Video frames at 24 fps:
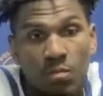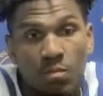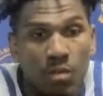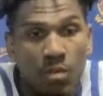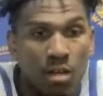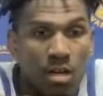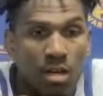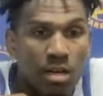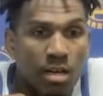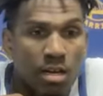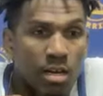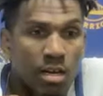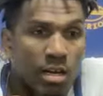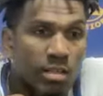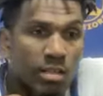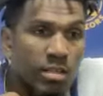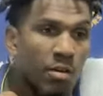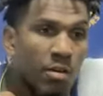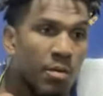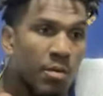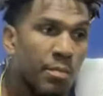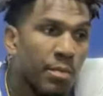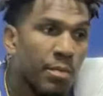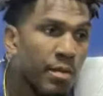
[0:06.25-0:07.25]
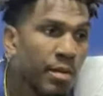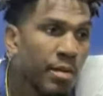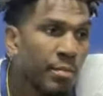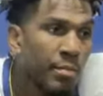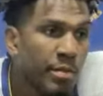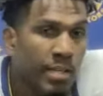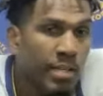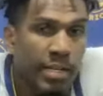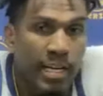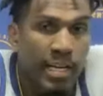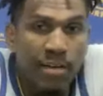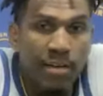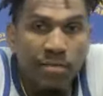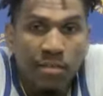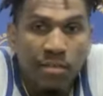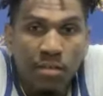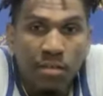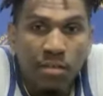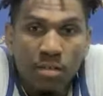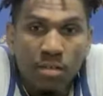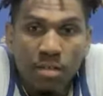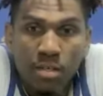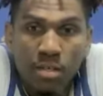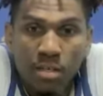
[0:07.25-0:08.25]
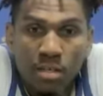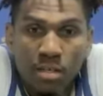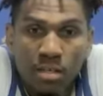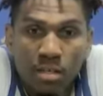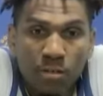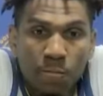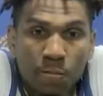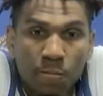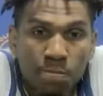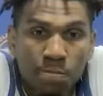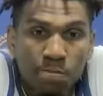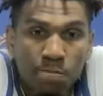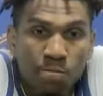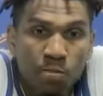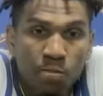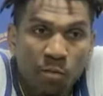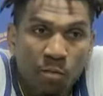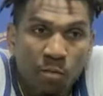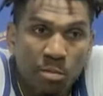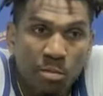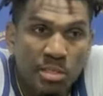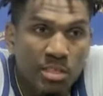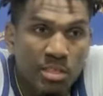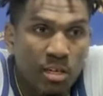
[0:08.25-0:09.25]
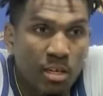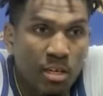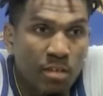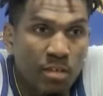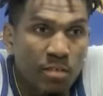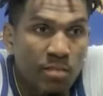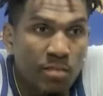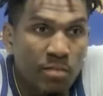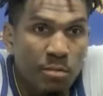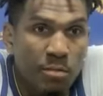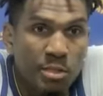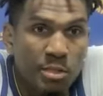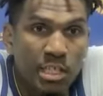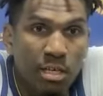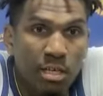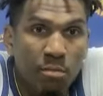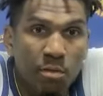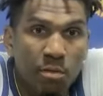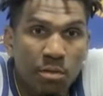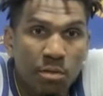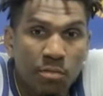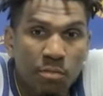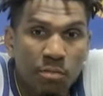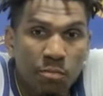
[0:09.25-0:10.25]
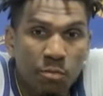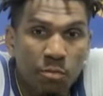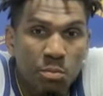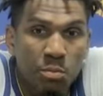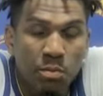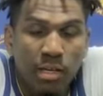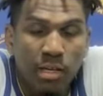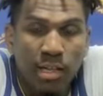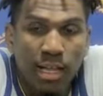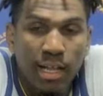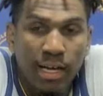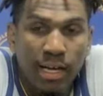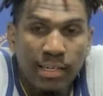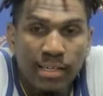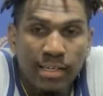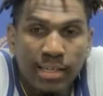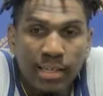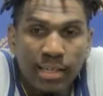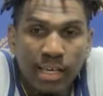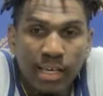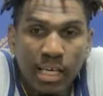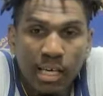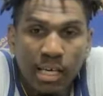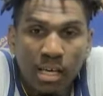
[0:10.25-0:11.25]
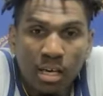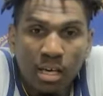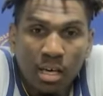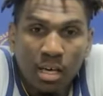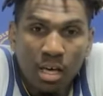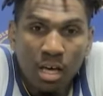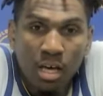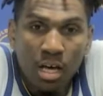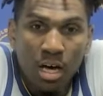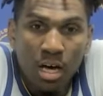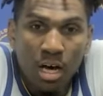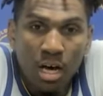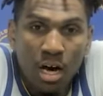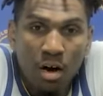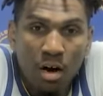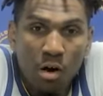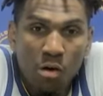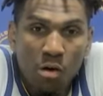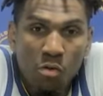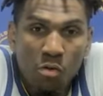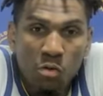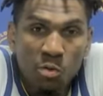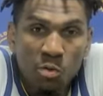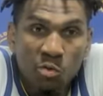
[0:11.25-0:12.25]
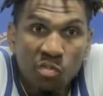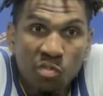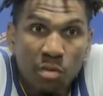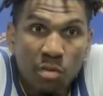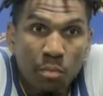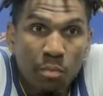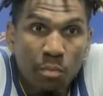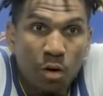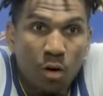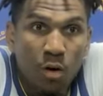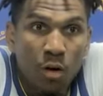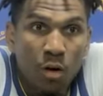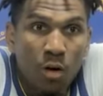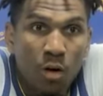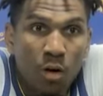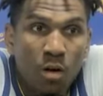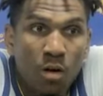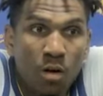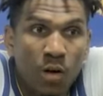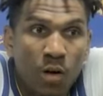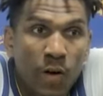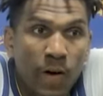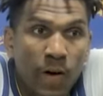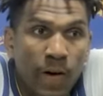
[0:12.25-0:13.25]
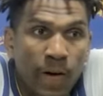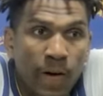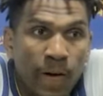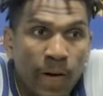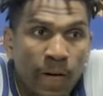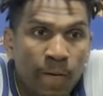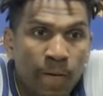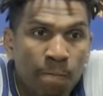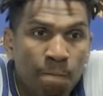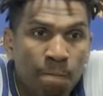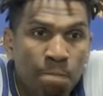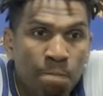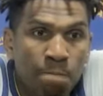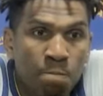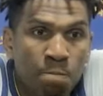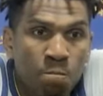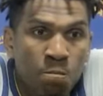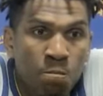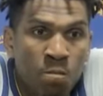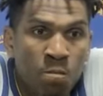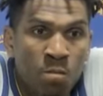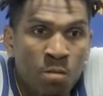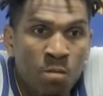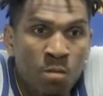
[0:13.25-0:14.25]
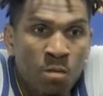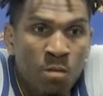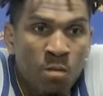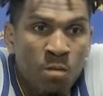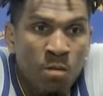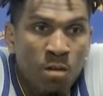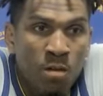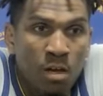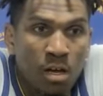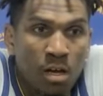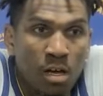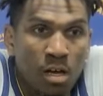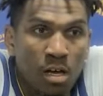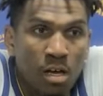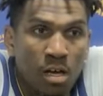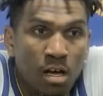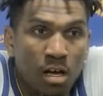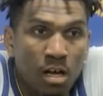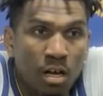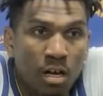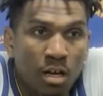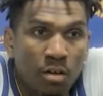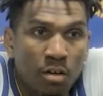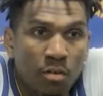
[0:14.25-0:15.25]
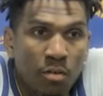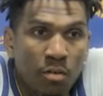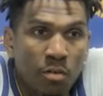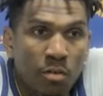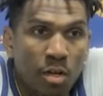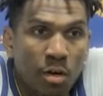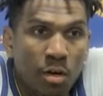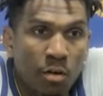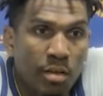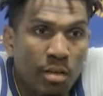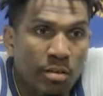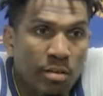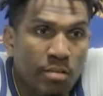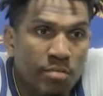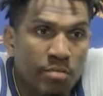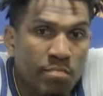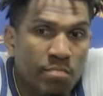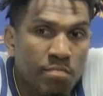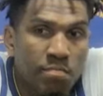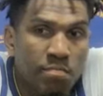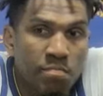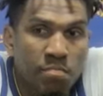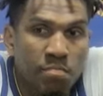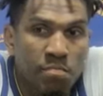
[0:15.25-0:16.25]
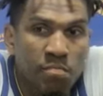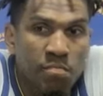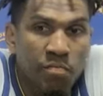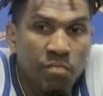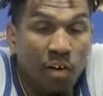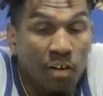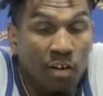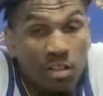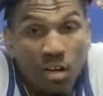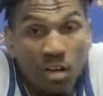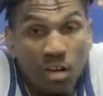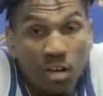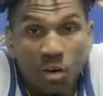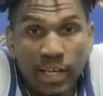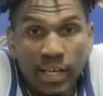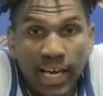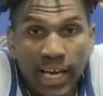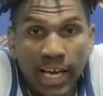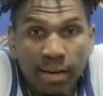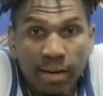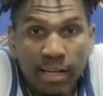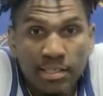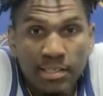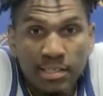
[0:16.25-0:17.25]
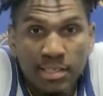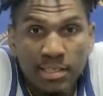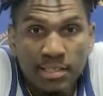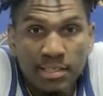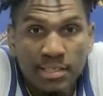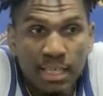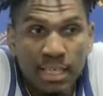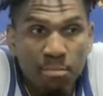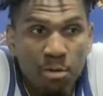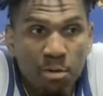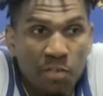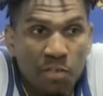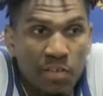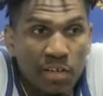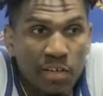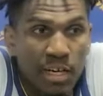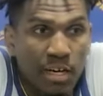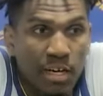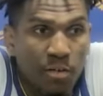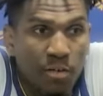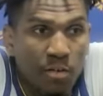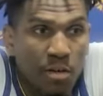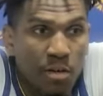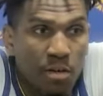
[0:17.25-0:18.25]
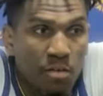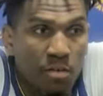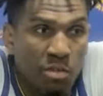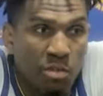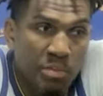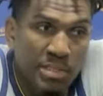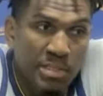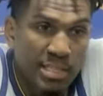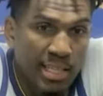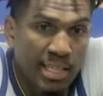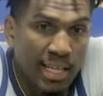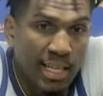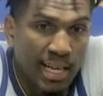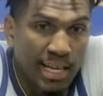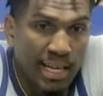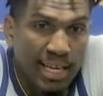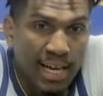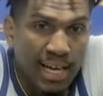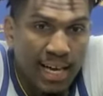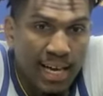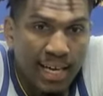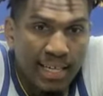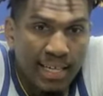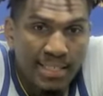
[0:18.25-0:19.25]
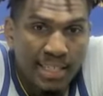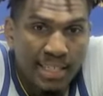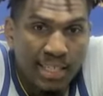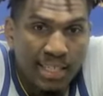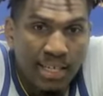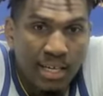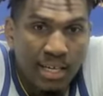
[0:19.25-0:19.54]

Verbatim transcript: Uh, I thought we put up a good effort uh, from the start. From the jump, we was pretty locked in. Uh, we moving the ball. Uh, um, you know, we fought the whole game. That's a good team over there. Uh, we missing a lot of guys, and